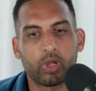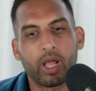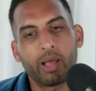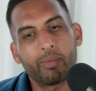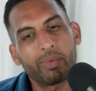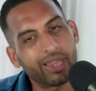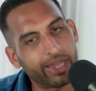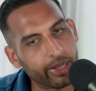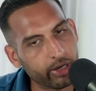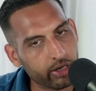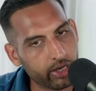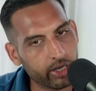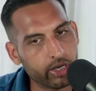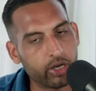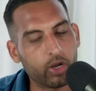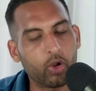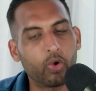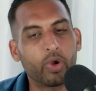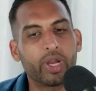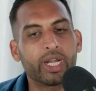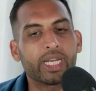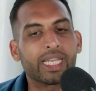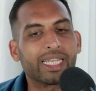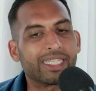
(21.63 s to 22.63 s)
I'm a little
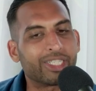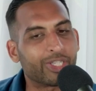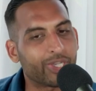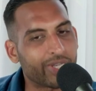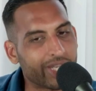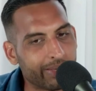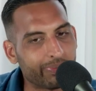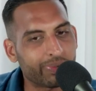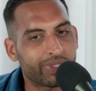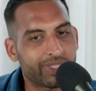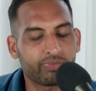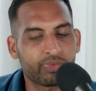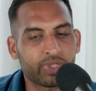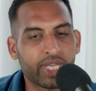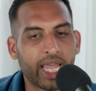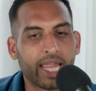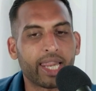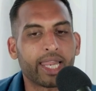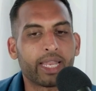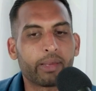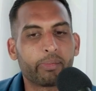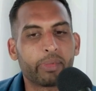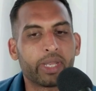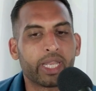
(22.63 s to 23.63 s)
annoyed because she keeps
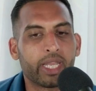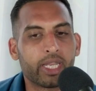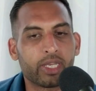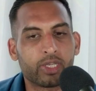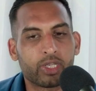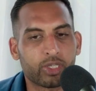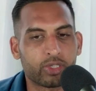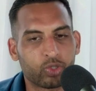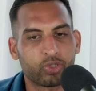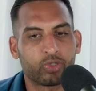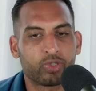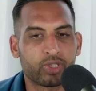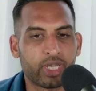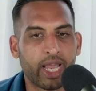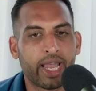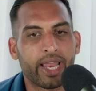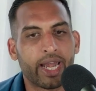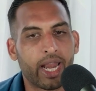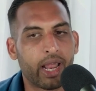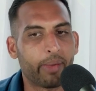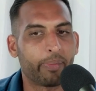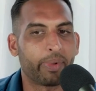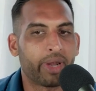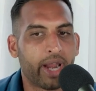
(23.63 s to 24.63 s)
telling me to sign
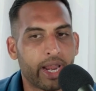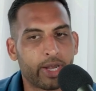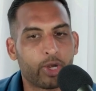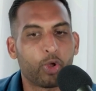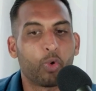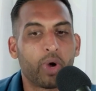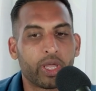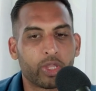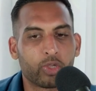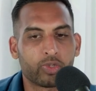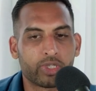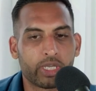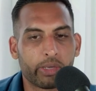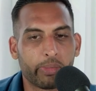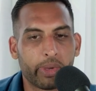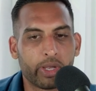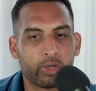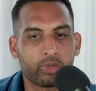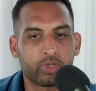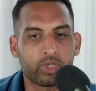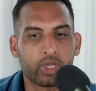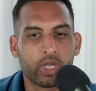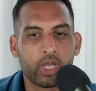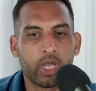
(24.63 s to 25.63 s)
up and I don't want those
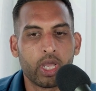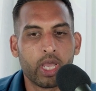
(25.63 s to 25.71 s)
emails.